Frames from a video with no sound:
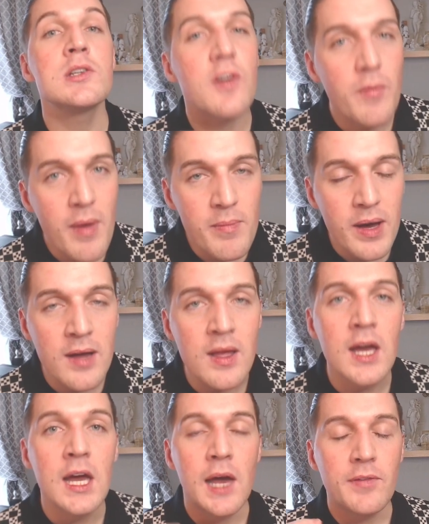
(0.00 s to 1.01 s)
So remember,
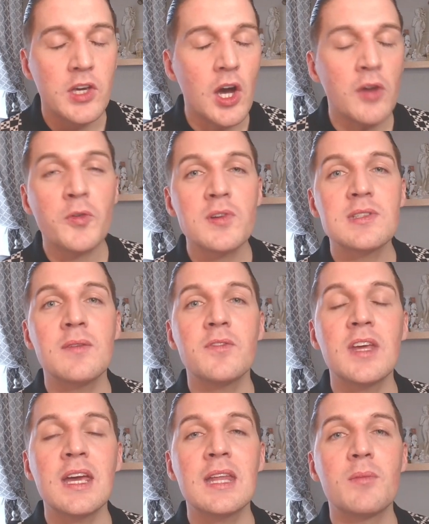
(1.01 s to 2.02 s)
if you're going through
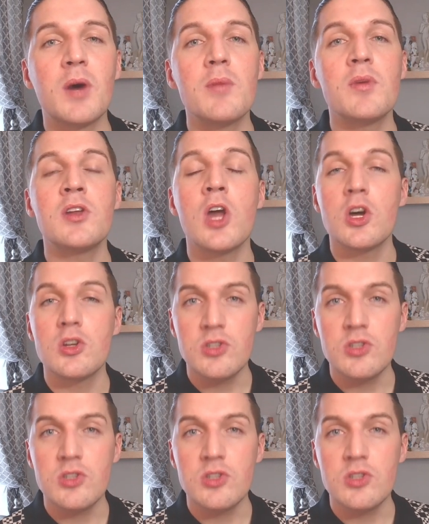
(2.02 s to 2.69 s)
something at the moment,